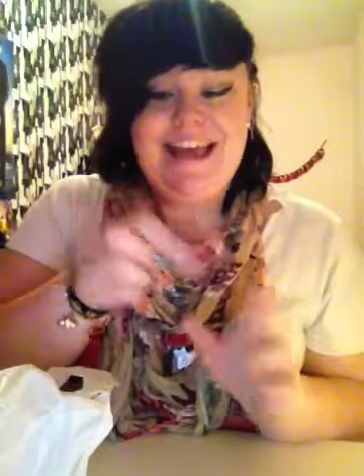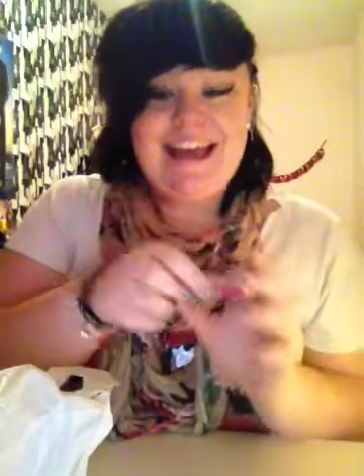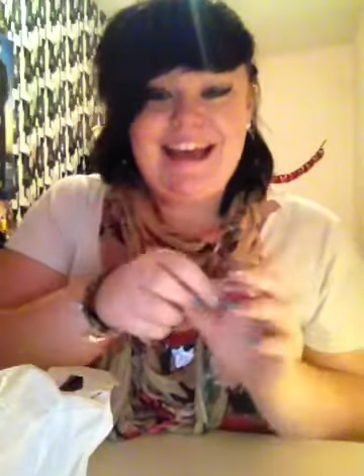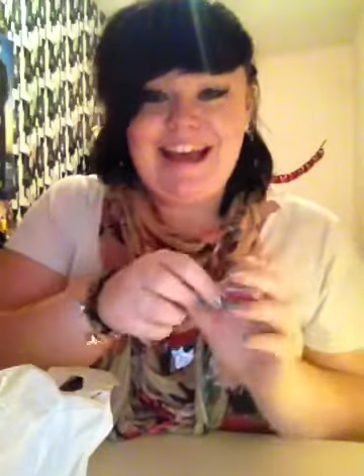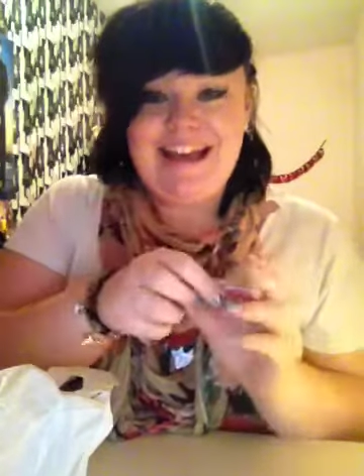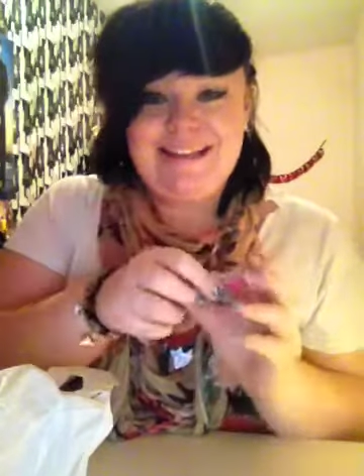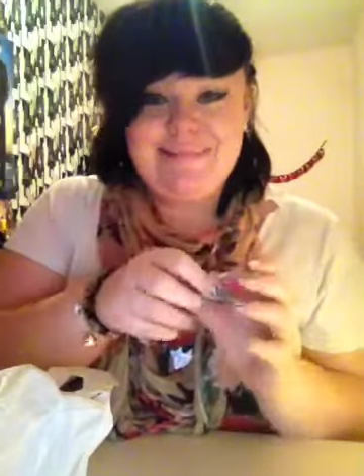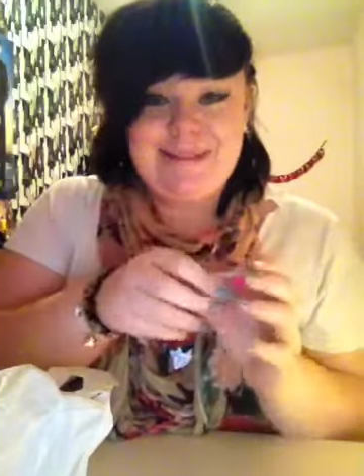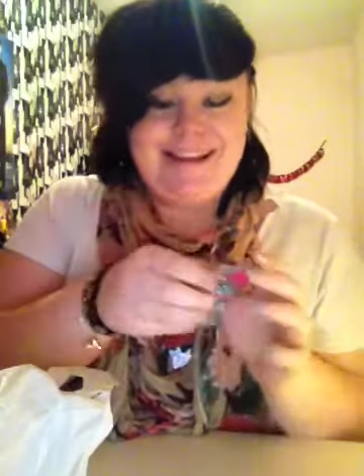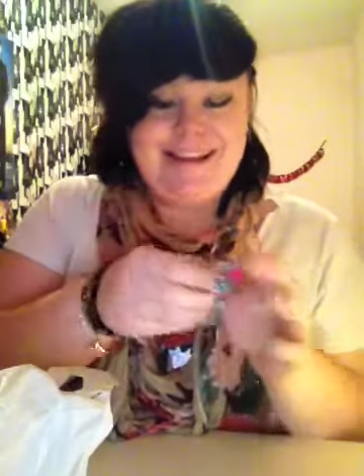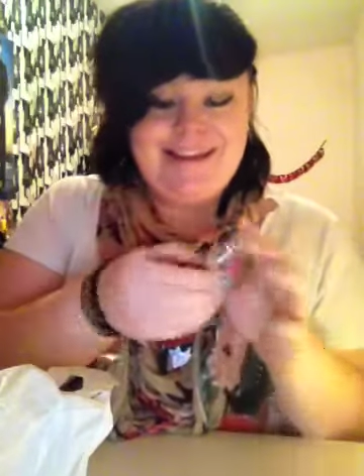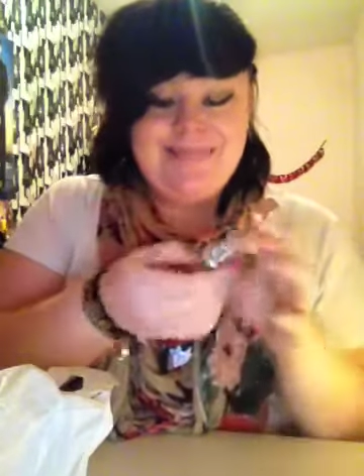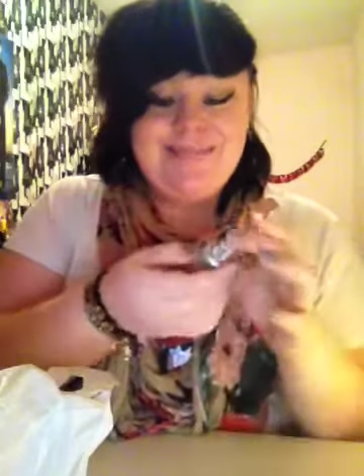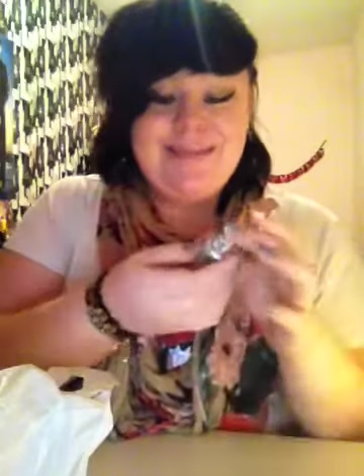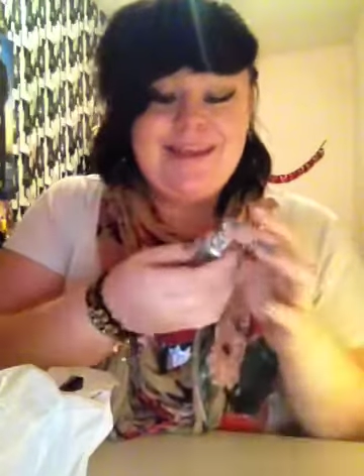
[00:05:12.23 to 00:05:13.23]
Can't
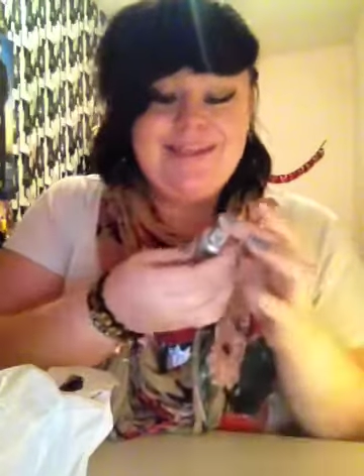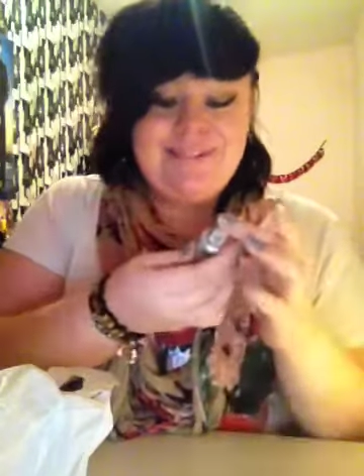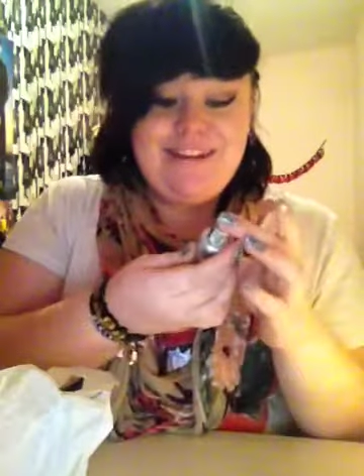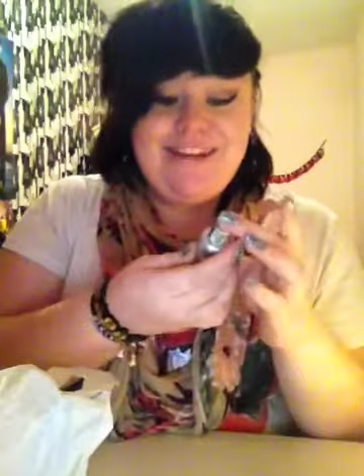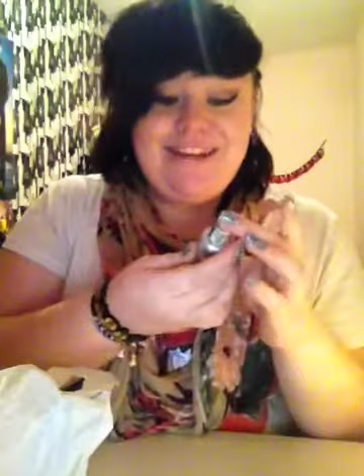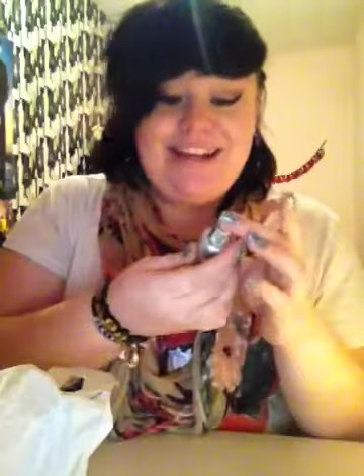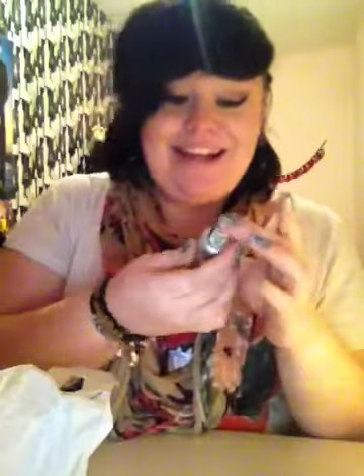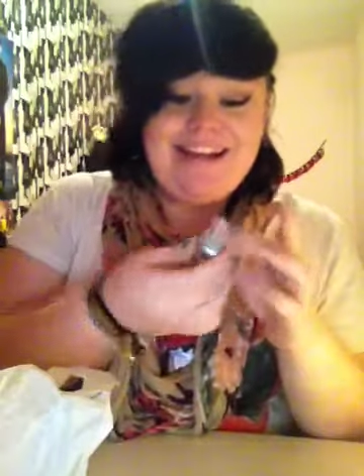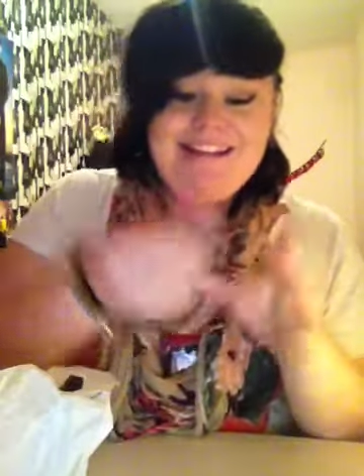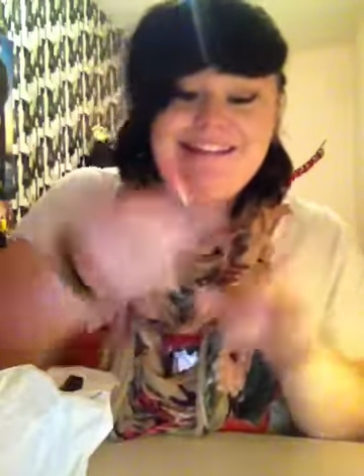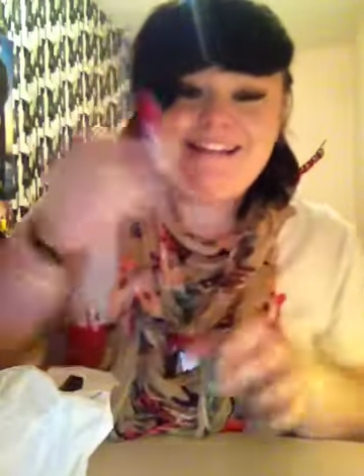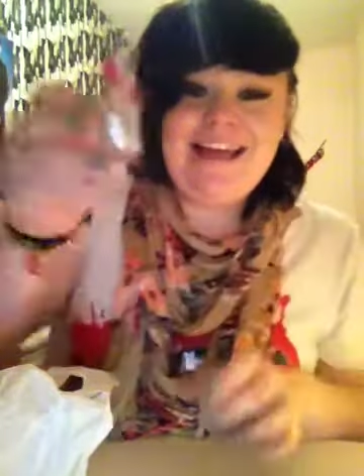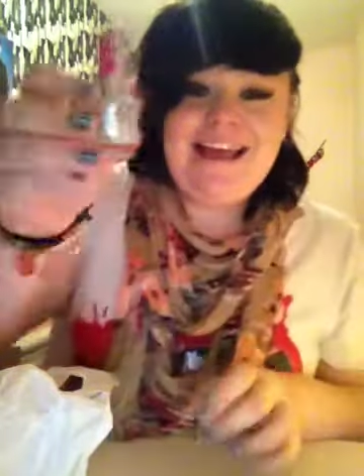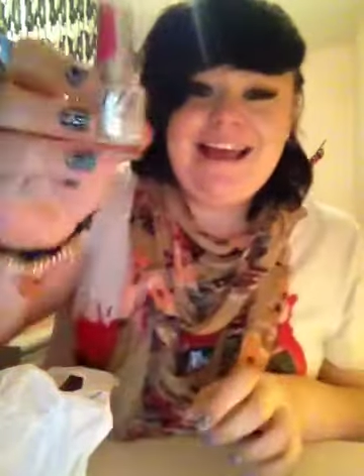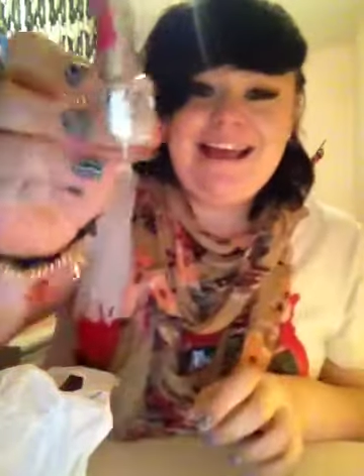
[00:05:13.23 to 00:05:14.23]
speak. Really nice.
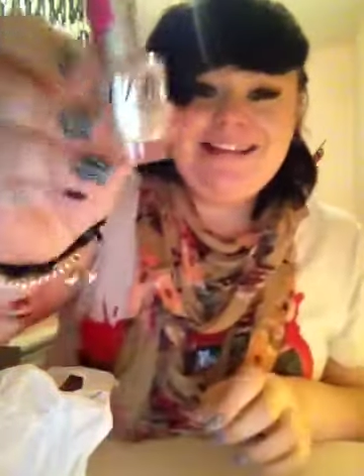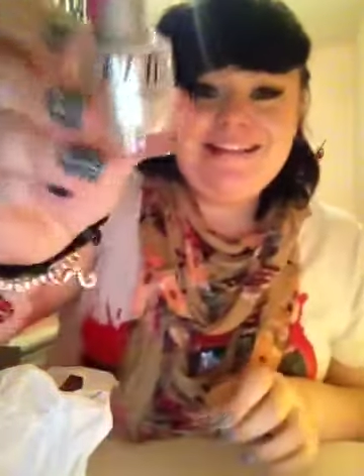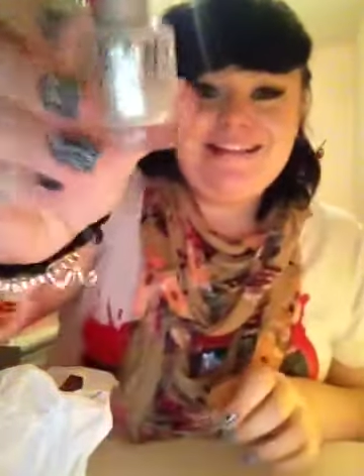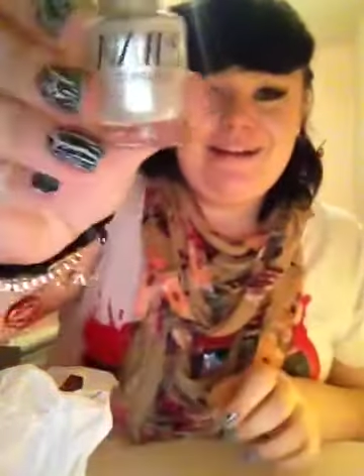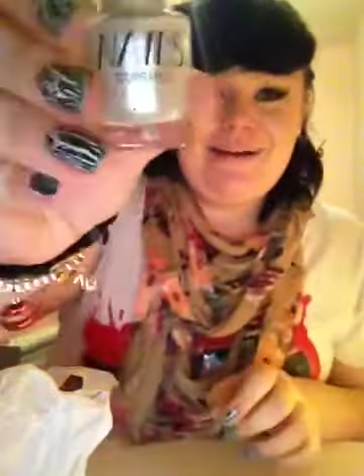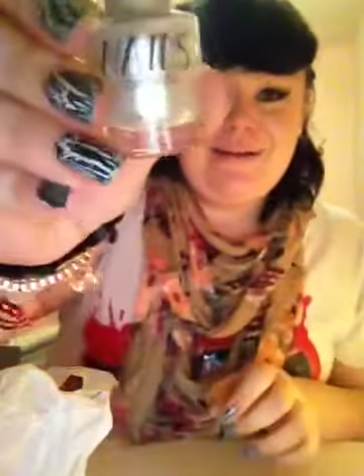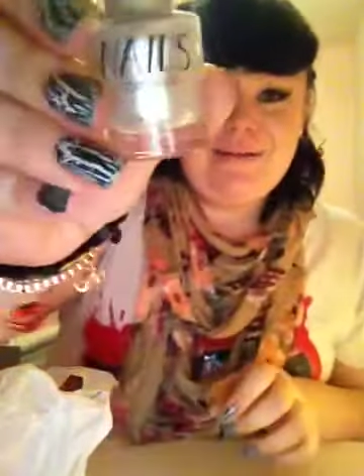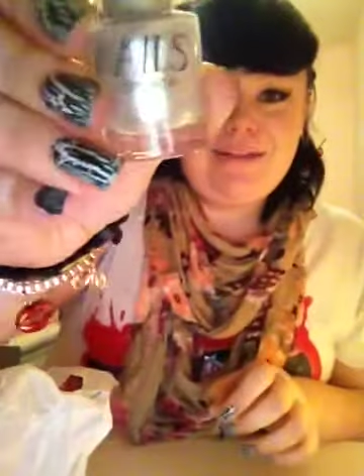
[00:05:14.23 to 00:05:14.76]
So